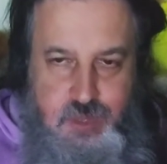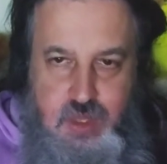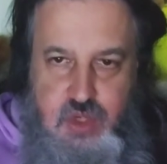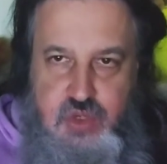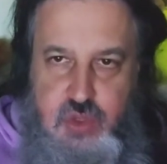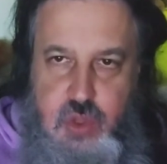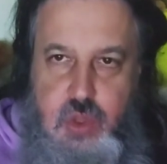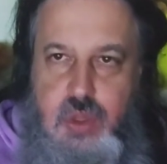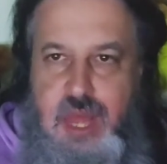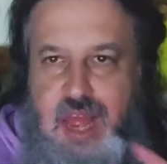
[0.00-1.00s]
a
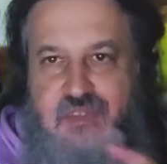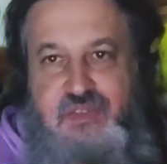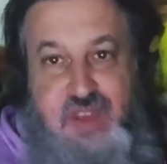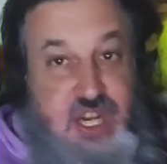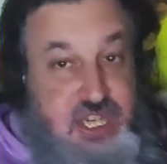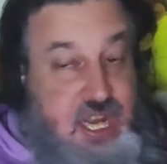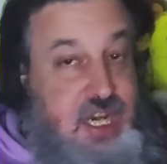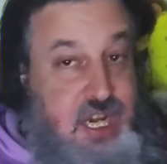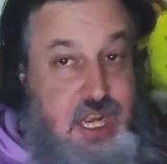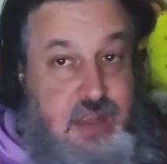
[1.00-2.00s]
stroll. I finished
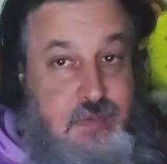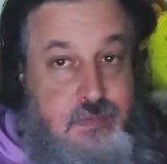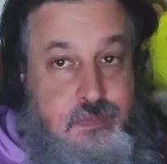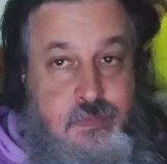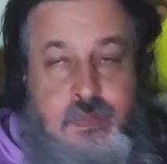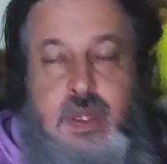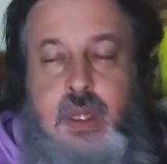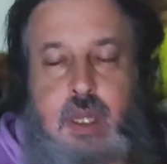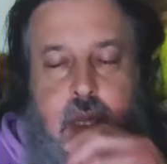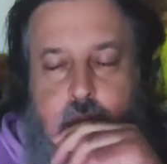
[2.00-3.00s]
editing.
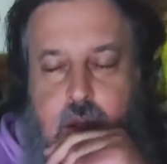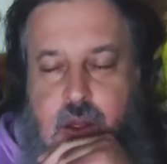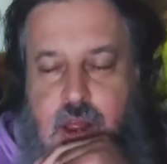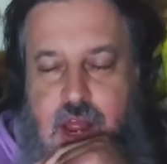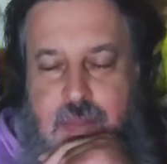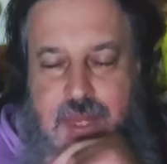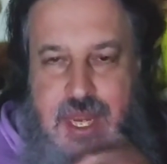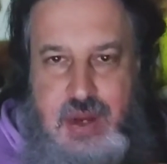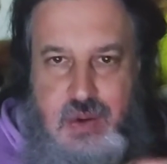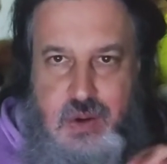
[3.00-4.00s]
Uh, I'm
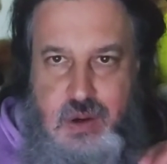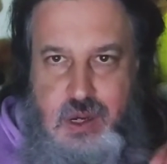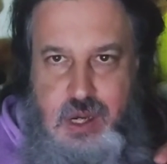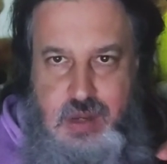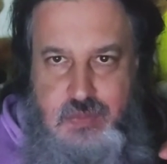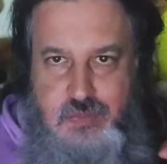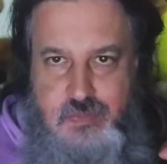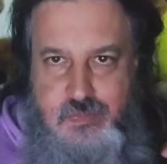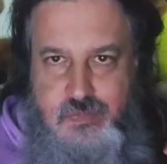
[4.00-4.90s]
now on